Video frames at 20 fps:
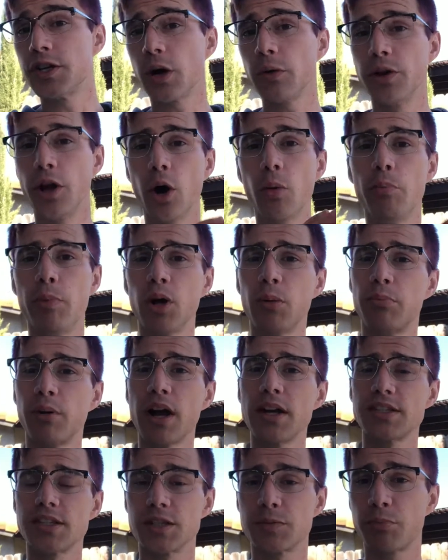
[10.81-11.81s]
know, Bill
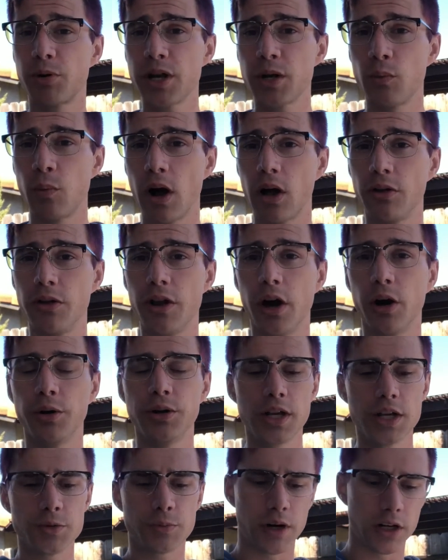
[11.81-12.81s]
Bryson's pretty well known.
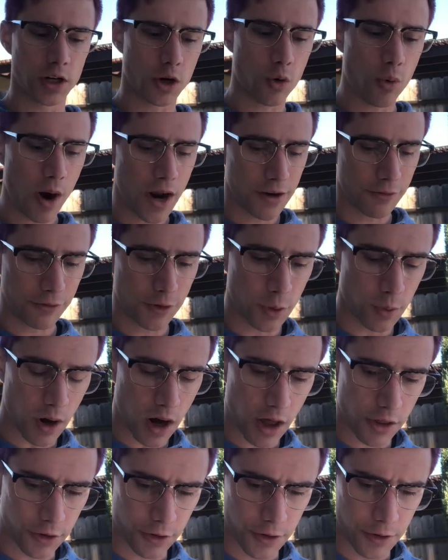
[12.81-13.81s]
He's written quite a few
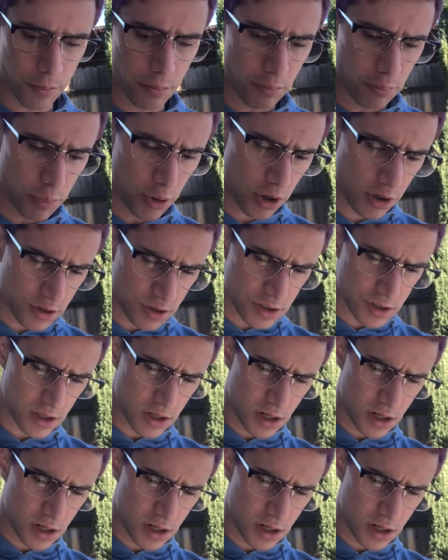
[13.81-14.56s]
other books.